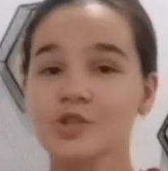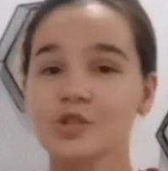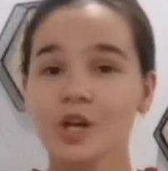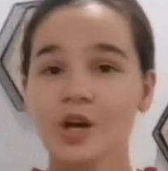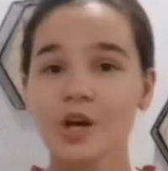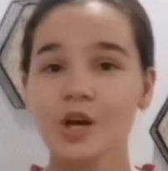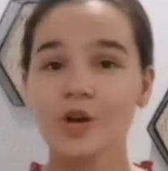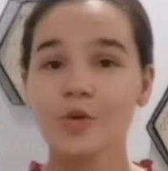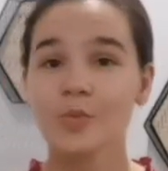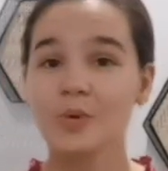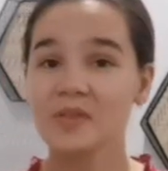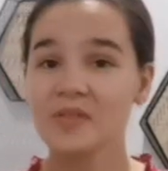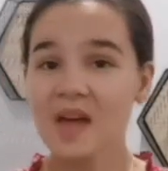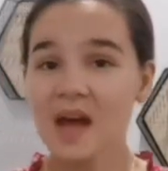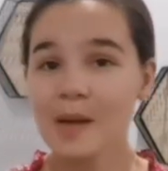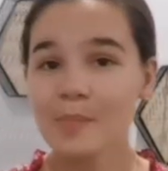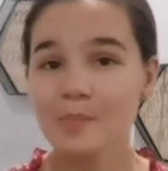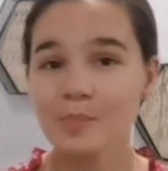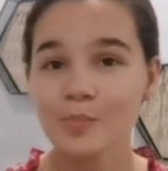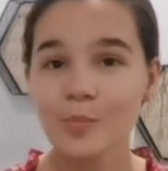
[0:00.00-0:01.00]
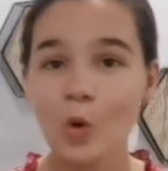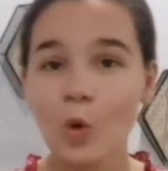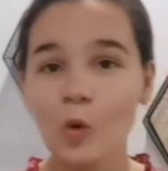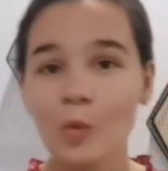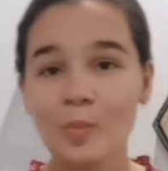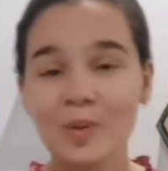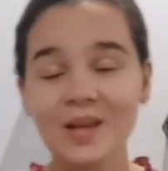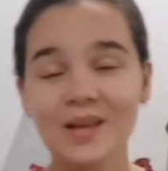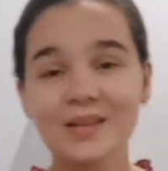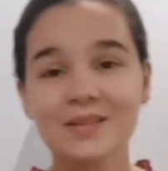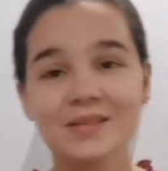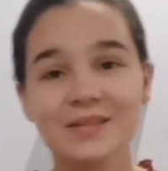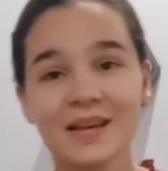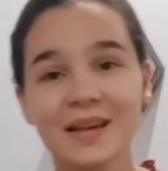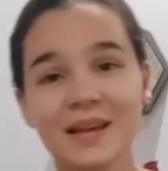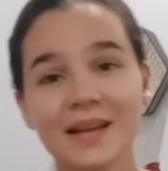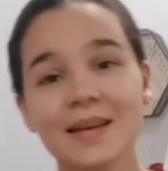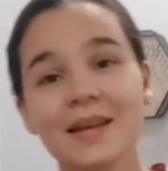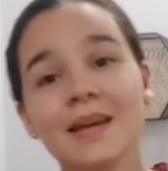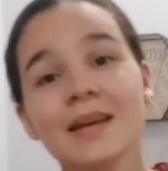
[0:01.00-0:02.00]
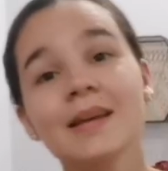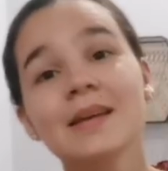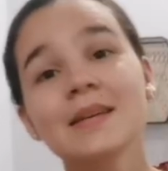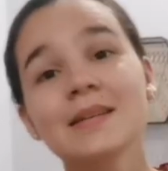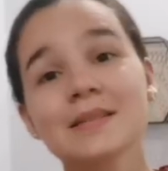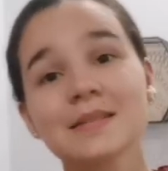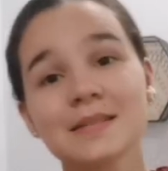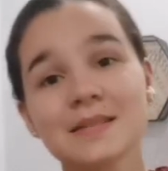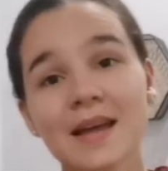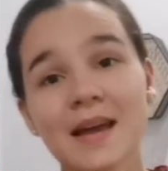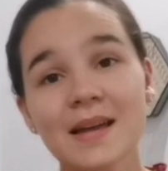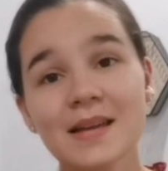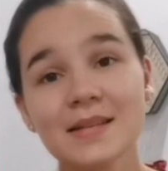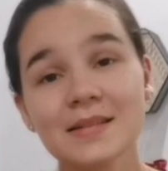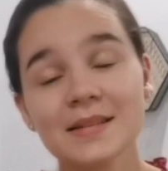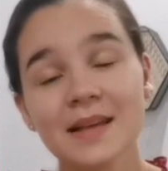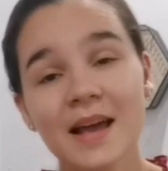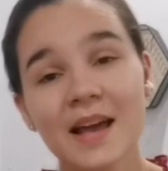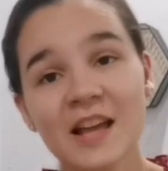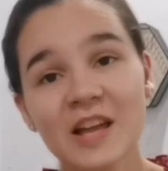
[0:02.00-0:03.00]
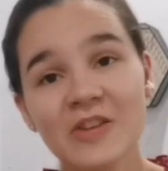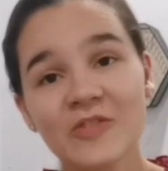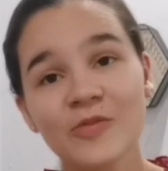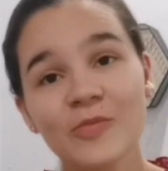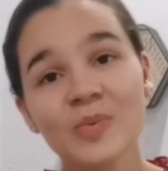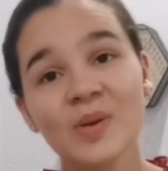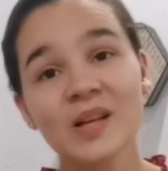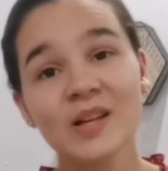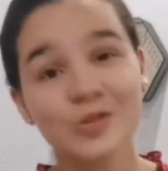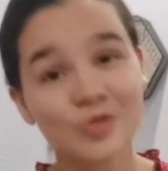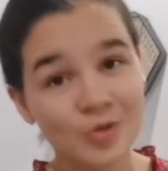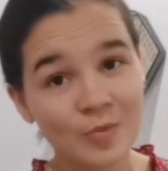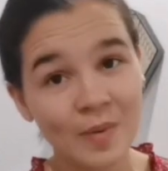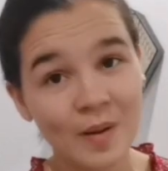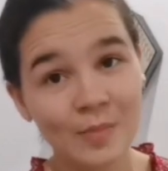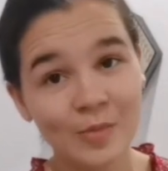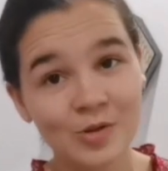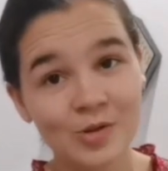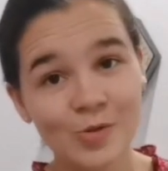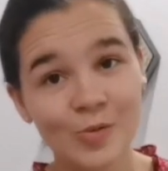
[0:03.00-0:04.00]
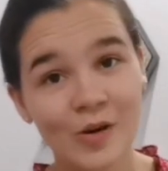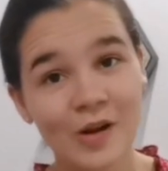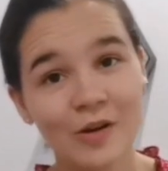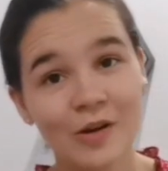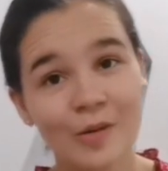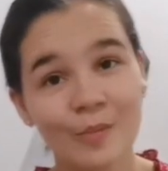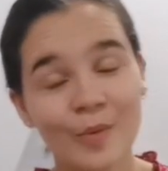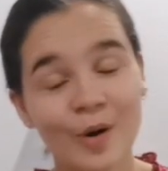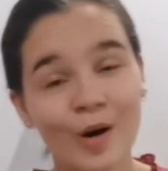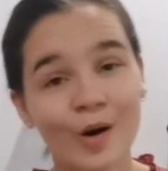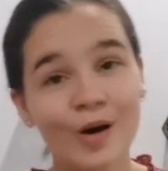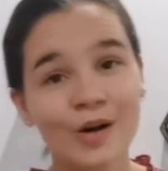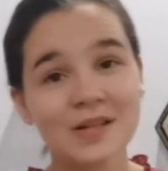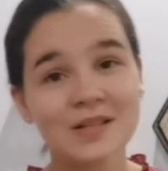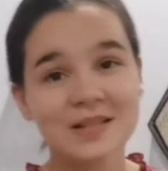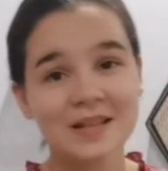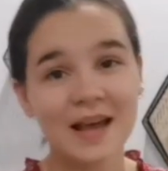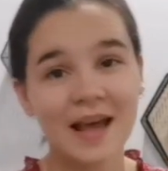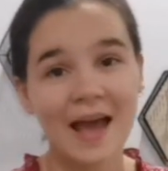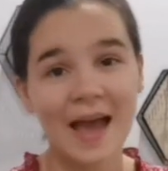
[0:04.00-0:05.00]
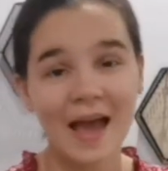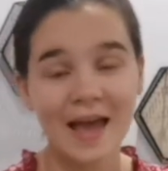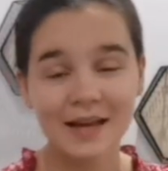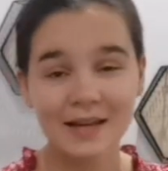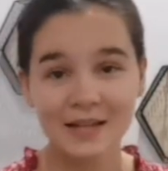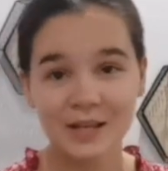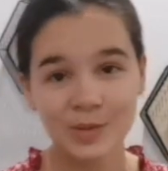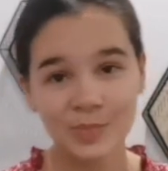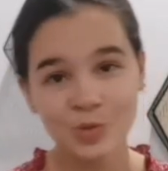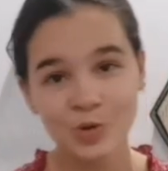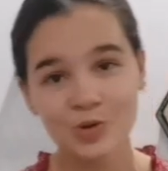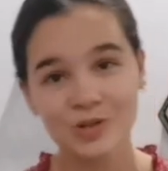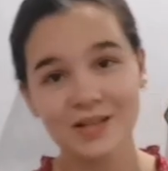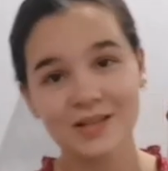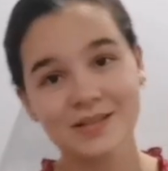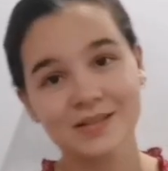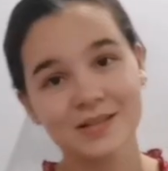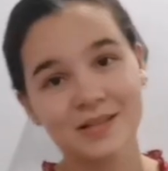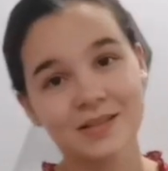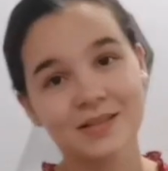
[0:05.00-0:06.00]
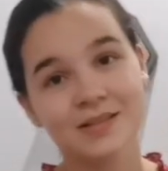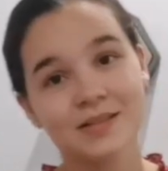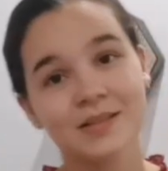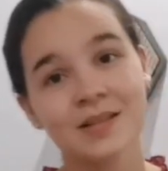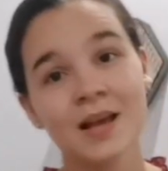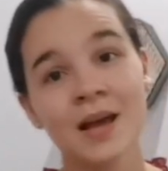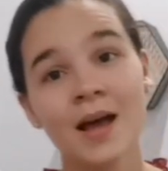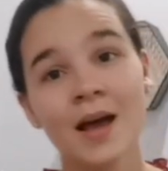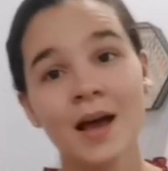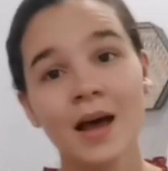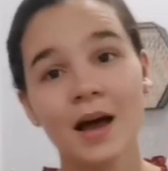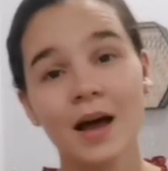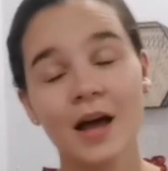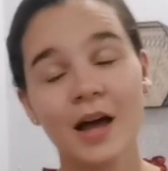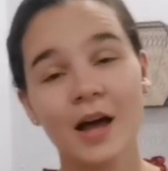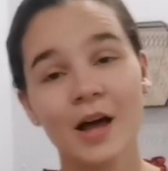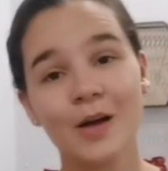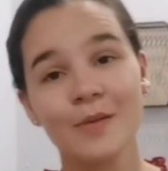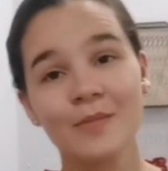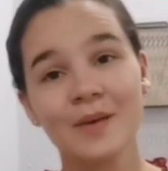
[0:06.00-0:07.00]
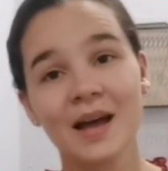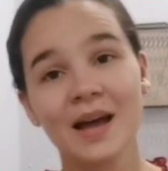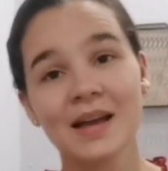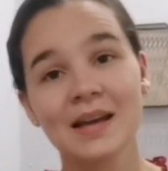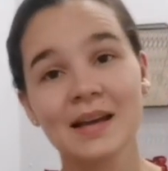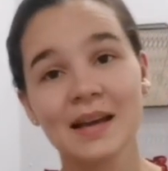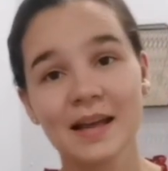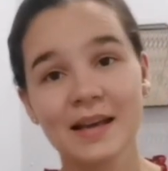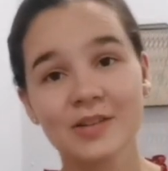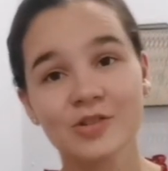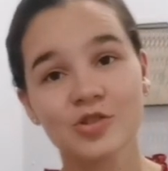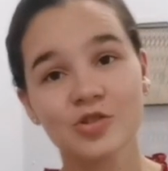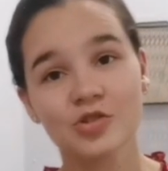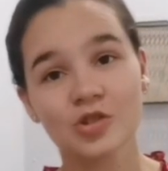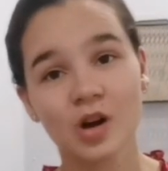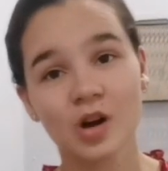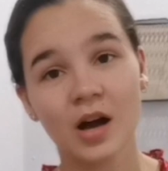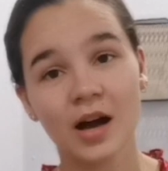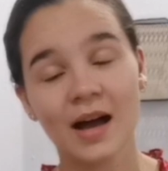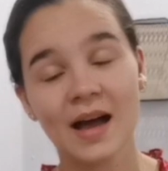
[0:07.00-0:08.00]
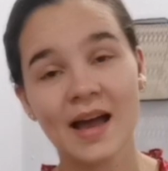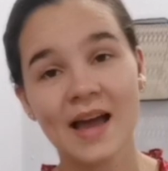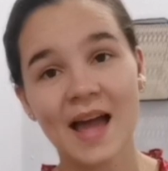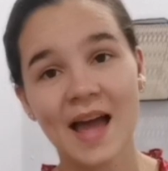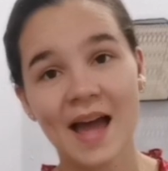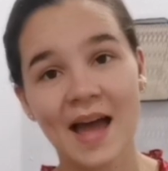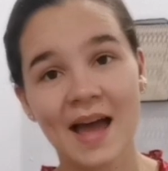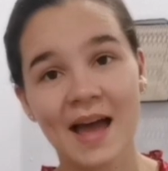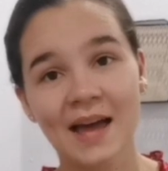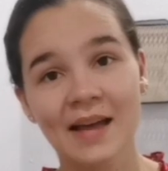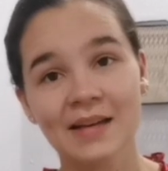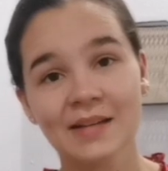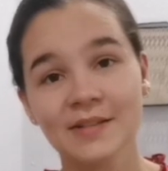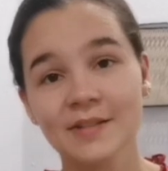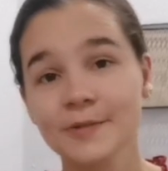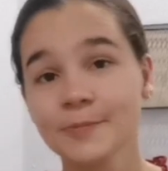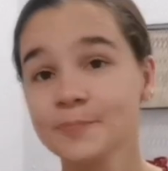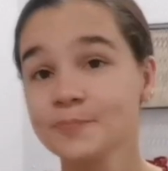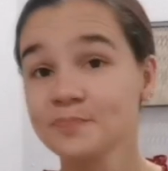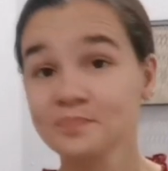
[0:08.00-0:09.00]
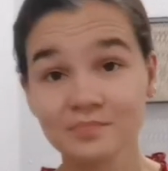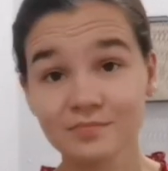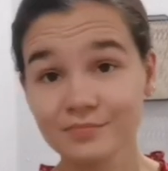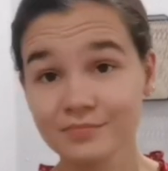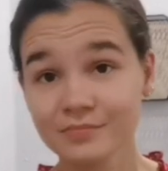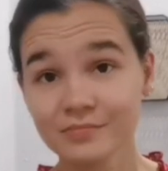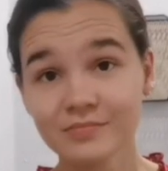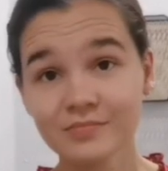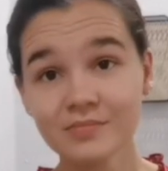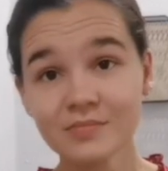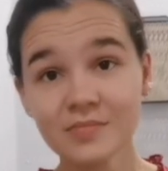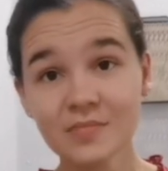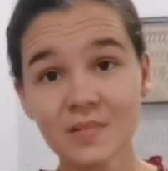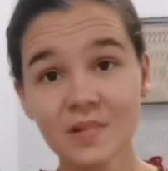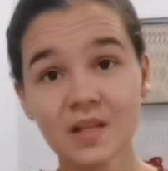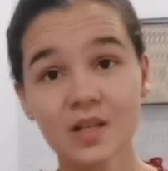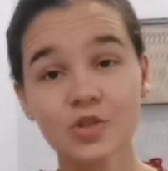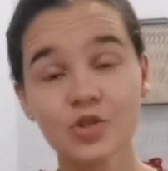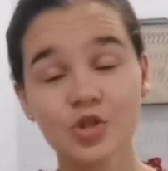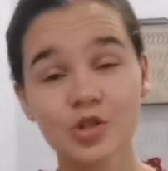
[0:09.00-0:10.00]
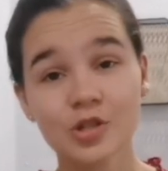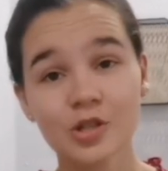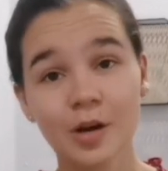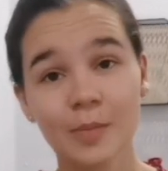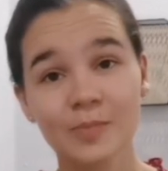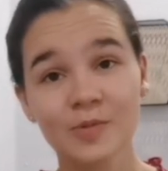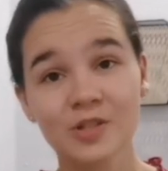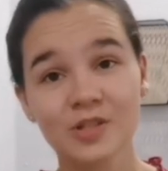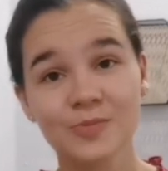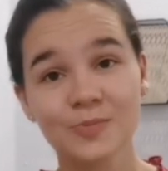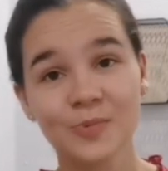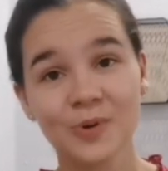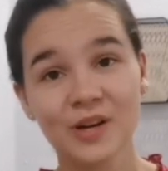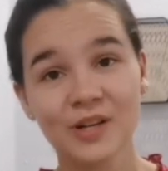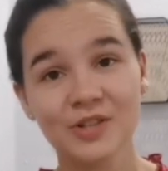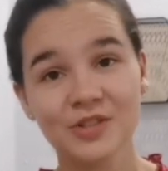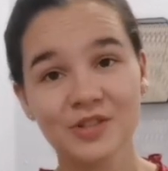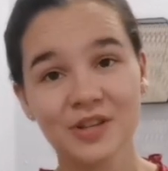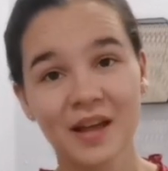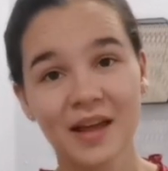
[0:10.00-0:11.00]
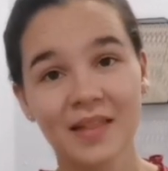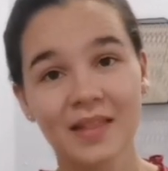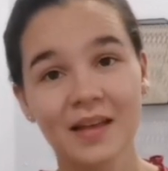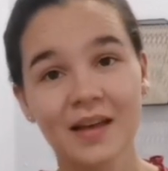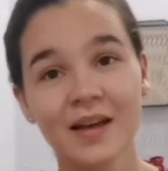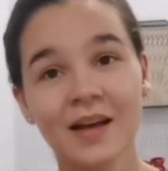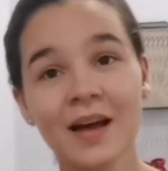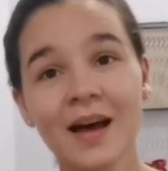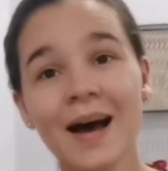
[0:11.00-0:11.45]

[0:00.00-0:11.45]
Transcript: So with that all being said, stay safe. Please remember to wear a mask and keep your distance, and let's try and stop the spread together.